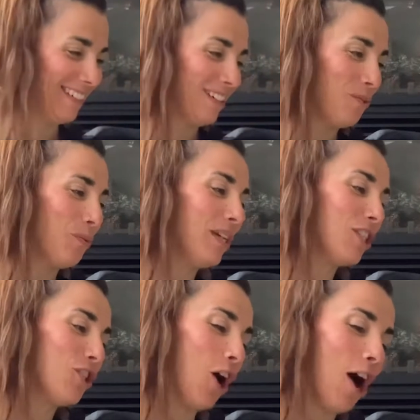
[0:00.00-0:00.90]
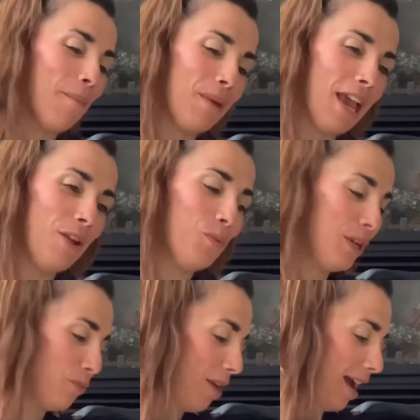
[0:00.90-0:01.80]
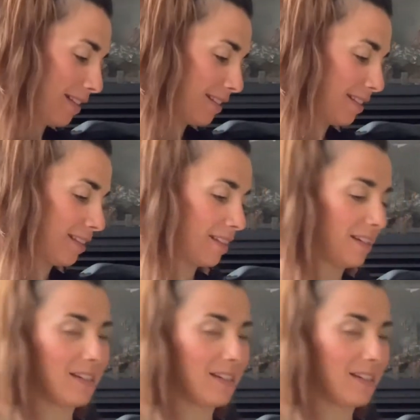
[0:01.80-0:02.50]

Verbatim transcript: we stop and we rest.